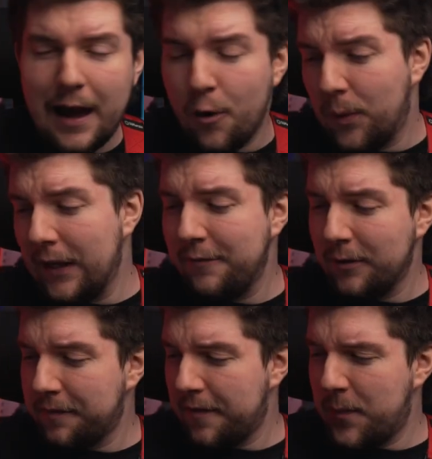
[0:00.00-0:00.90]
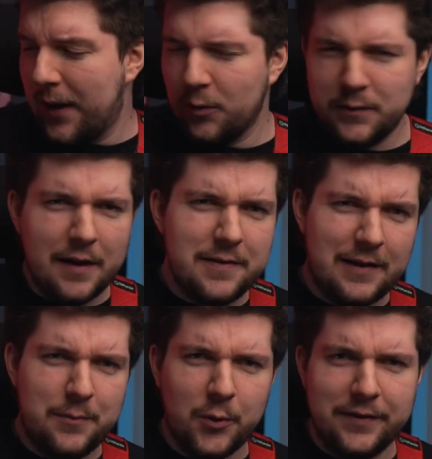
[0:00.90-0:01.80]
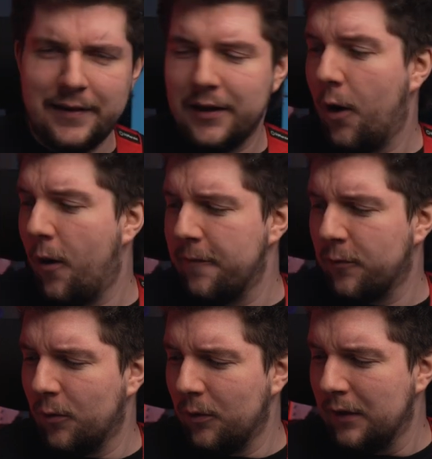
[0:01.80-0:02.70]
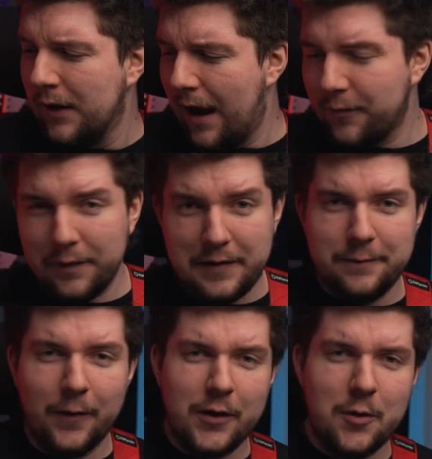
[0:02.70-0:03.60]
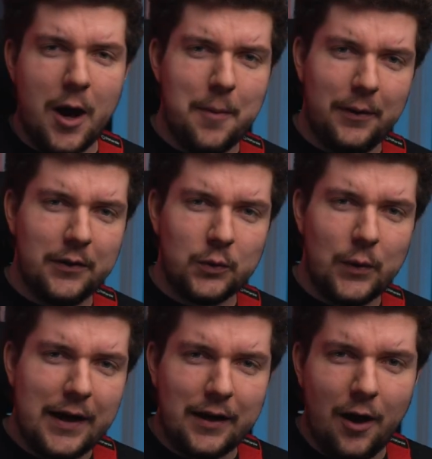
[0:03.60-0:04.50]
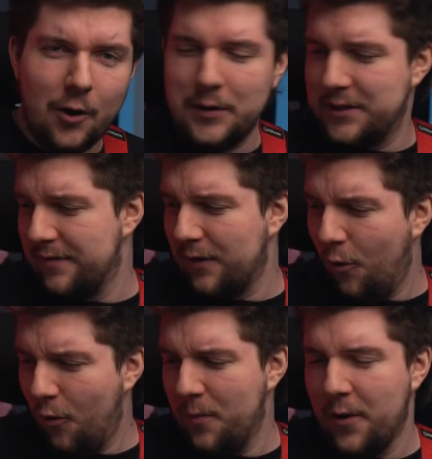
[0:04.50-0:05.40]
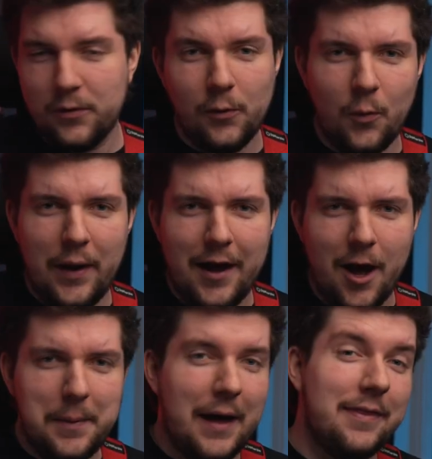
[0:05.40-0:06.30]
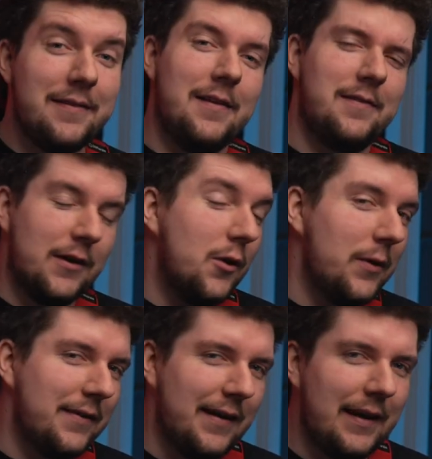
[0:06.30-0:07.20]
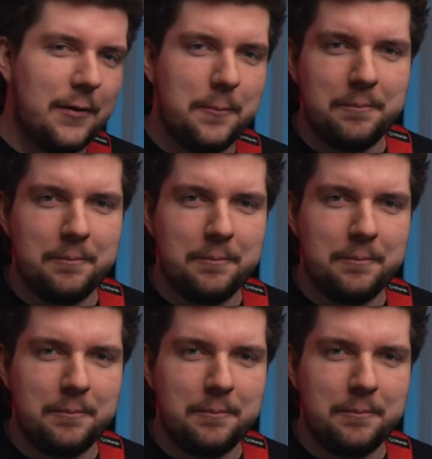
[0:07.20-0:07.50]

output level of this pedal does seem pretty low overall. I've got the volume up at 3 o'clock, which is almost all the way up, and this is unity.